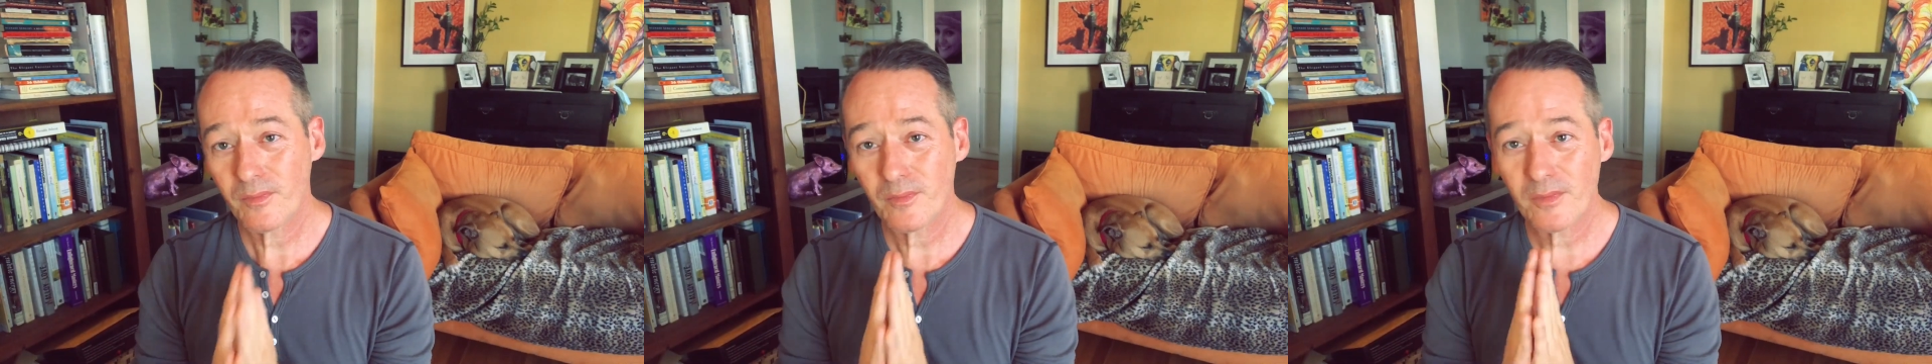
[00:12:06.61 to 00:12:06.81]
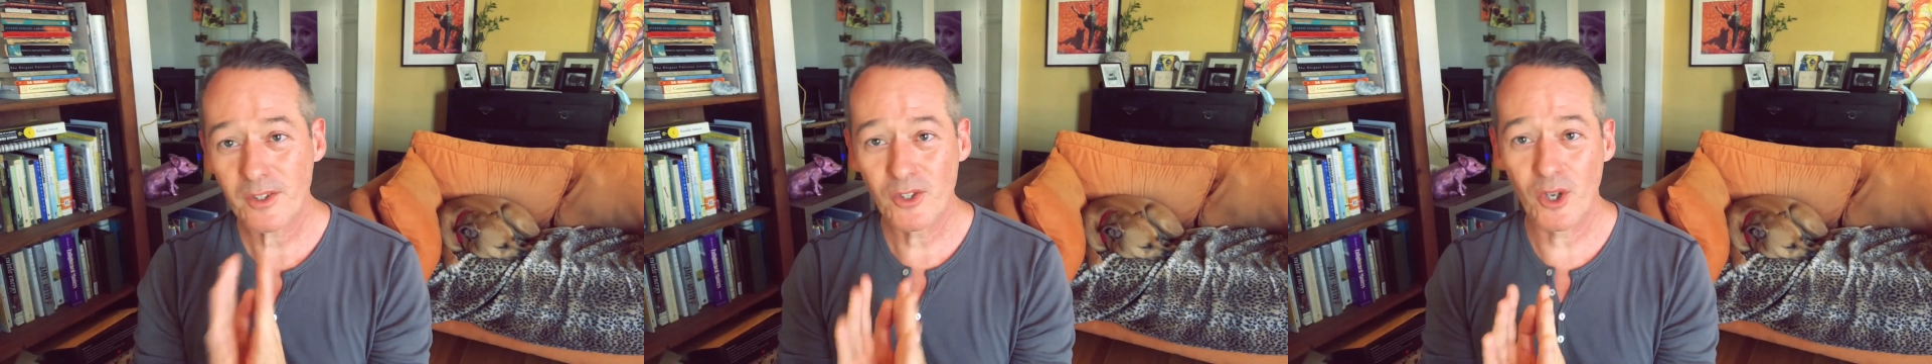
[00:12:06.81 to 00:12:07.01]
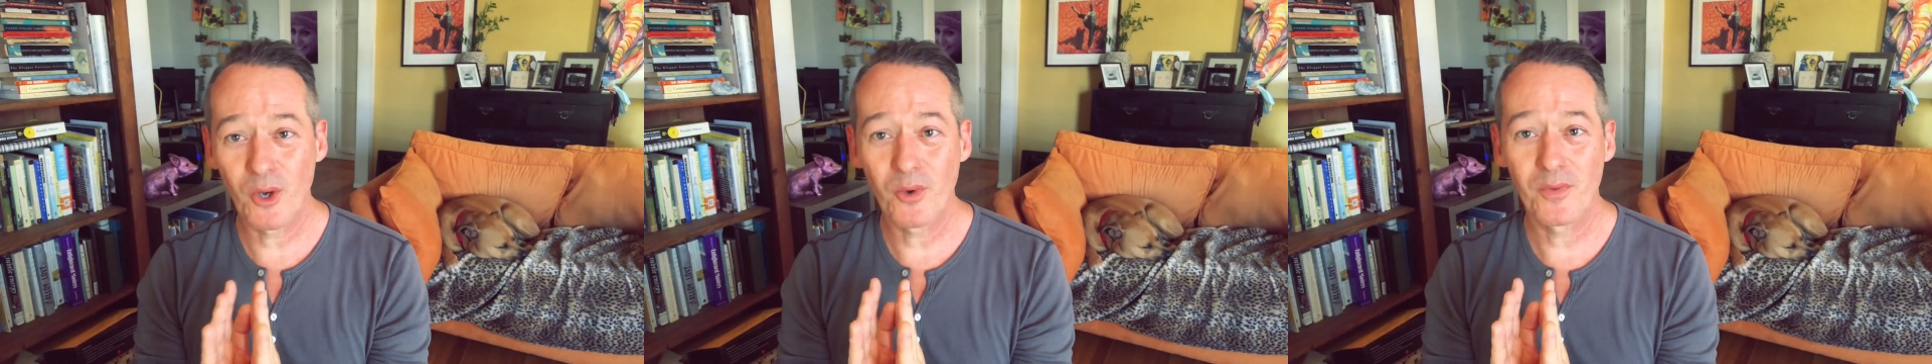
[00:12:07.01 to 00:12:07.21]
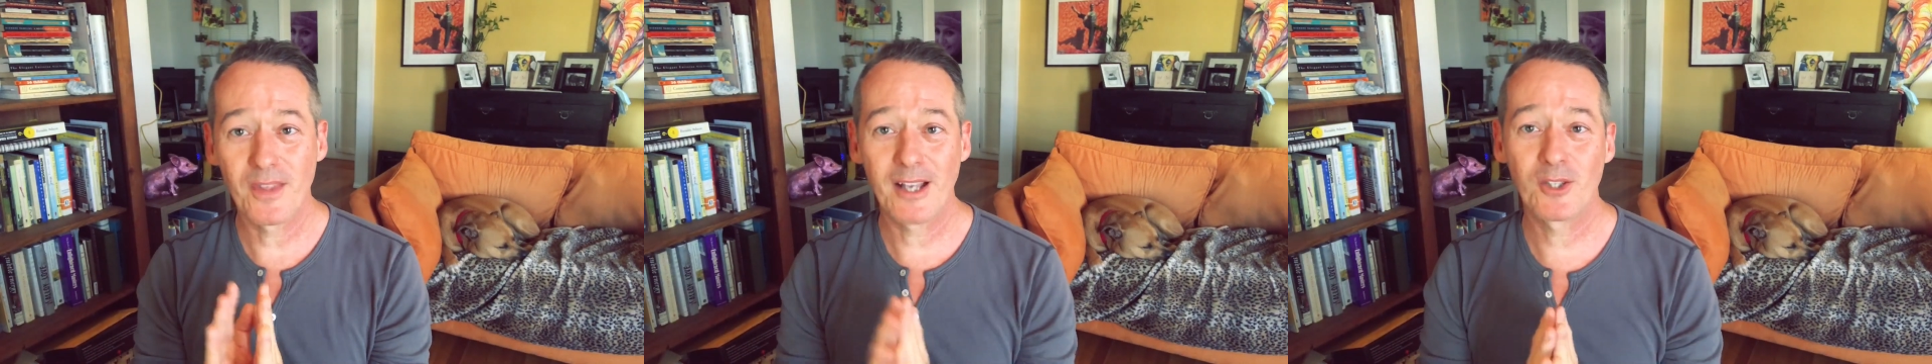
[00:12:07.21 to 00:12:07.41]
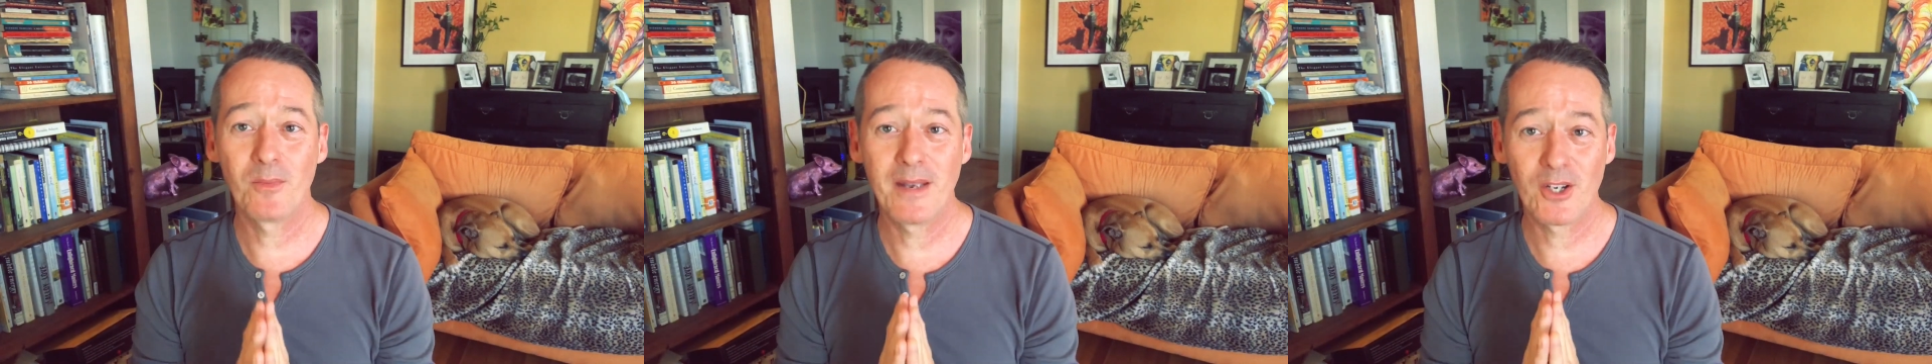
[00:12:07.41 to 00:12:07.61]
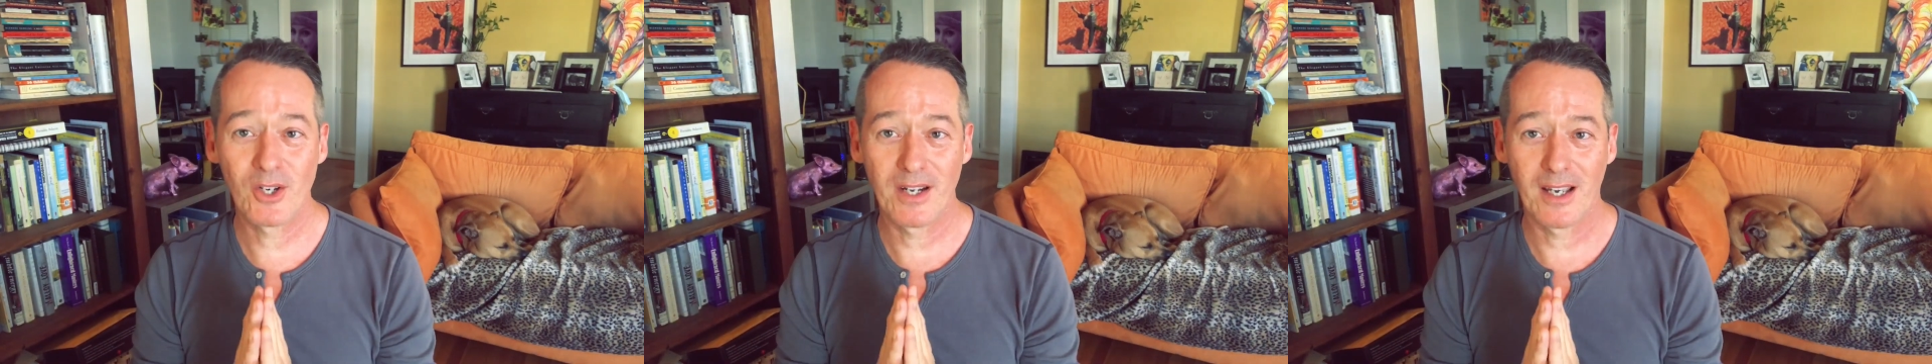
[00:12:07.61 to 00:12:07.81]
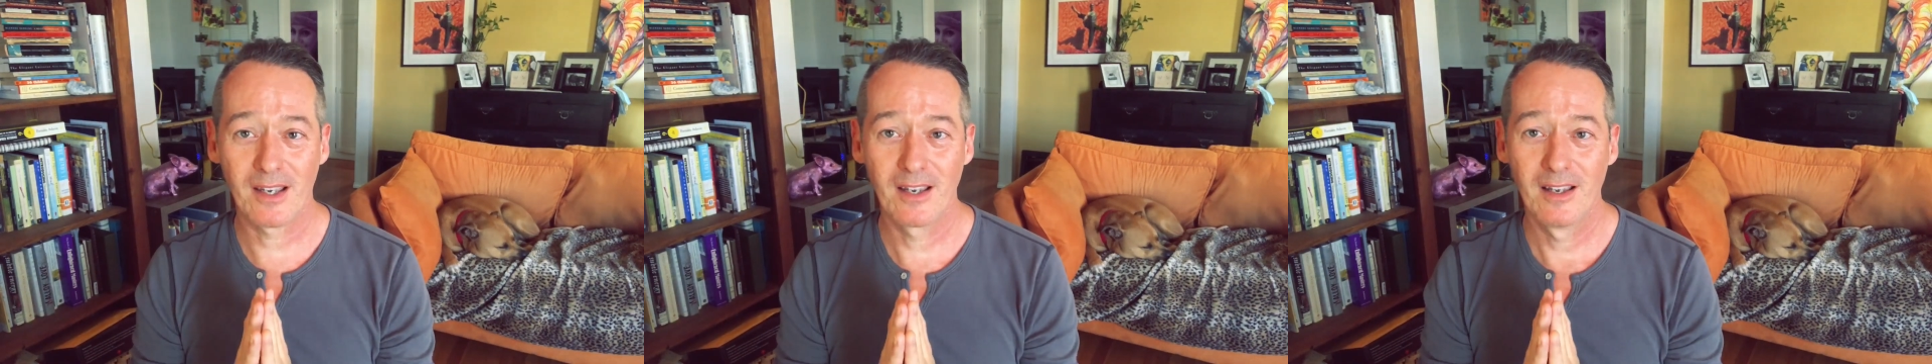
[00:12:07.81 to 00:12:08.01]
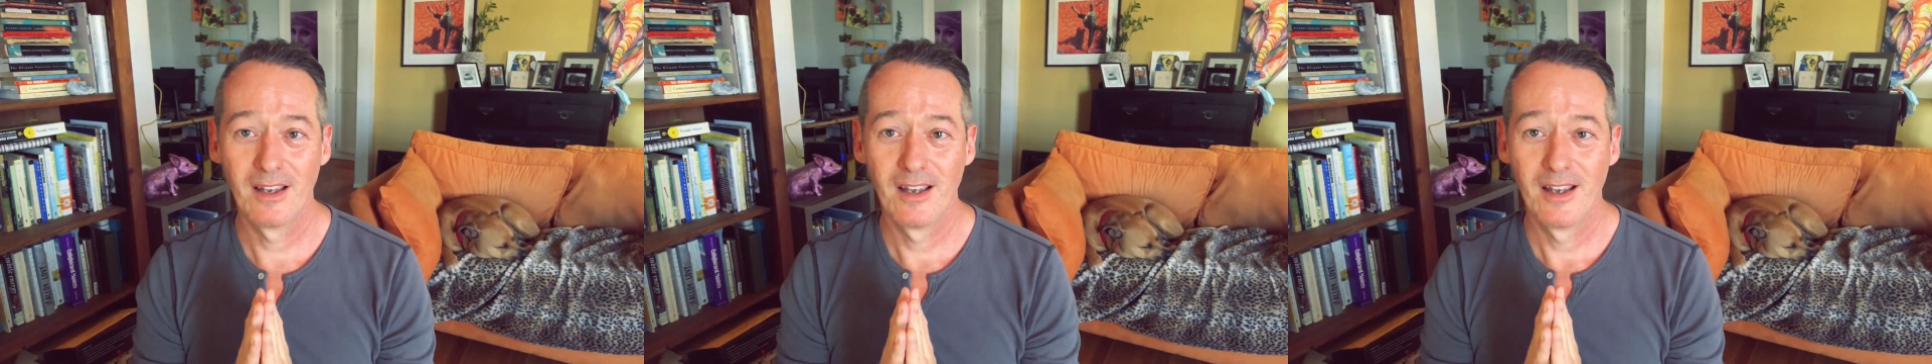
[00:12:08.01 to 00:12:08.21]
So that's my shtick
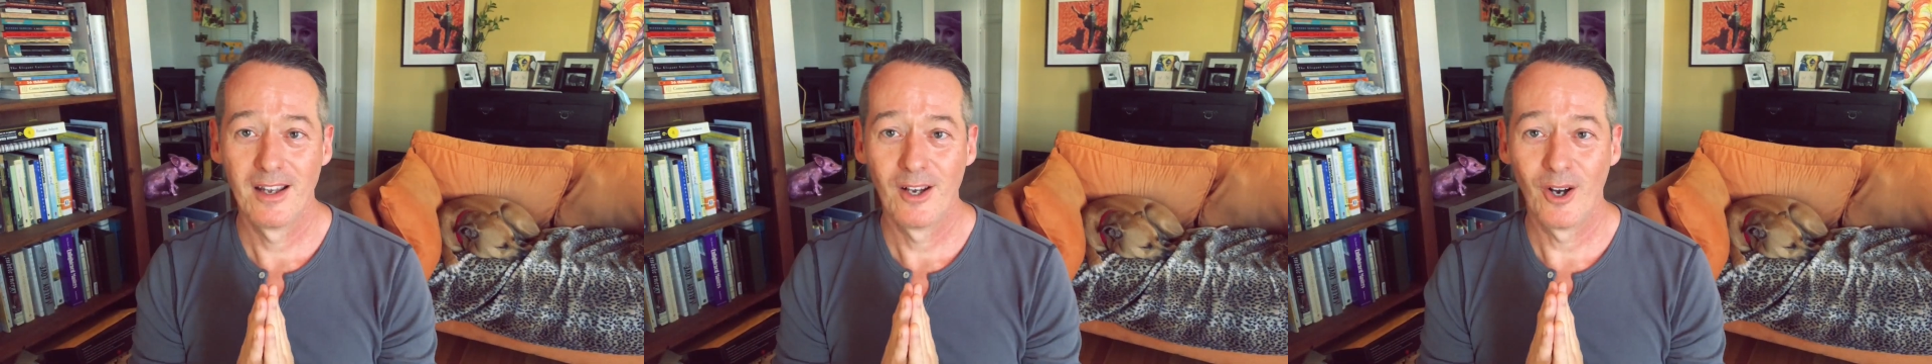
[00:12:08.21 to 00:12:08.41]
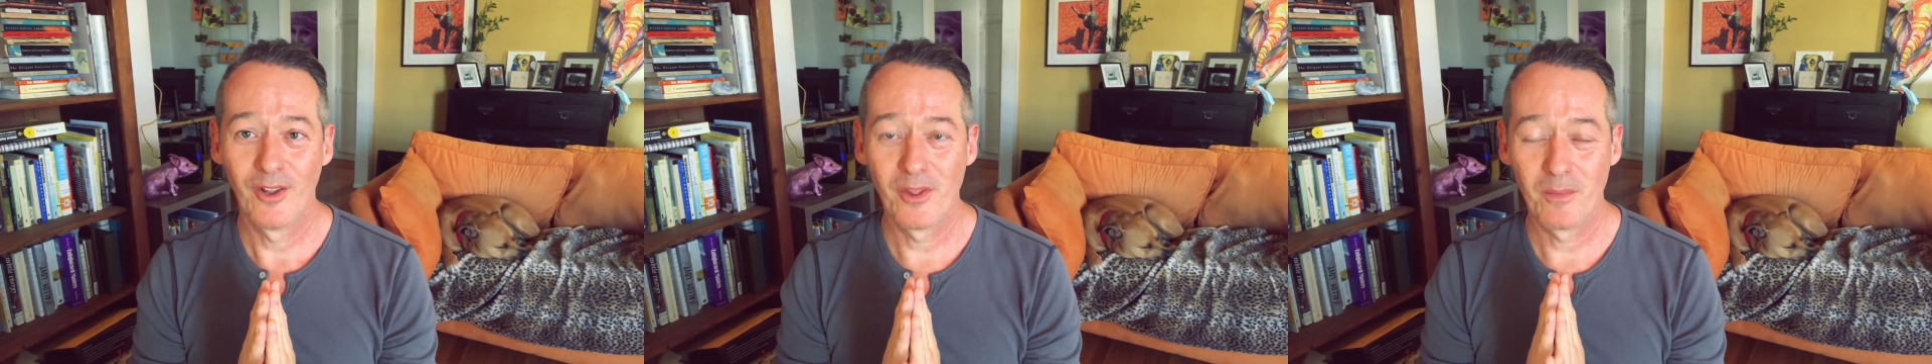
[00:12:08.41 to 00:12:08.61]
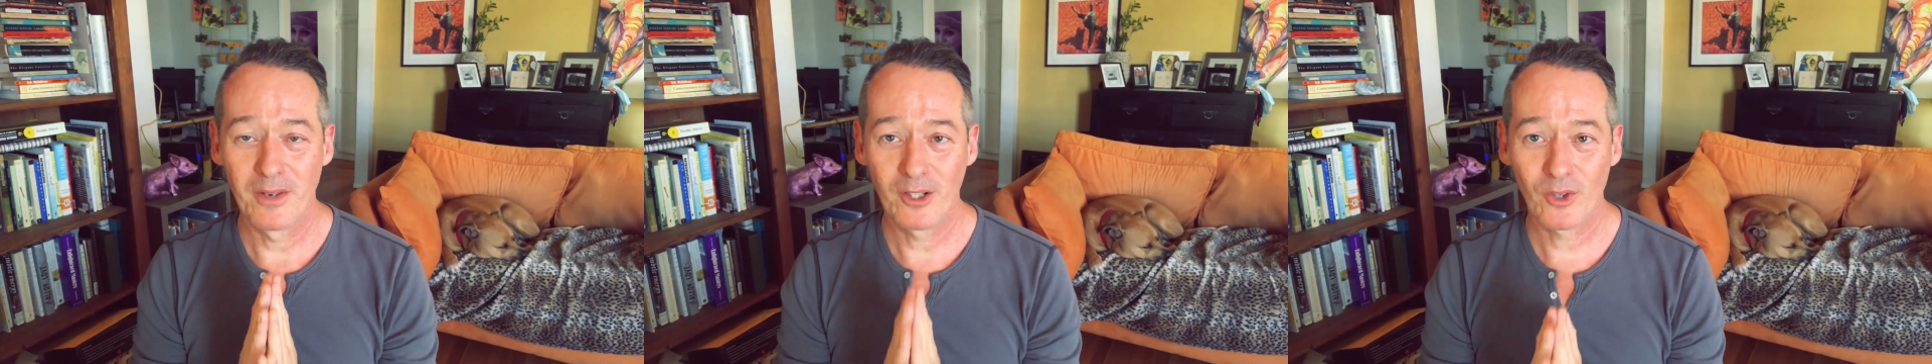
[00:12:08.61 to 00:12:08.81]
on the middle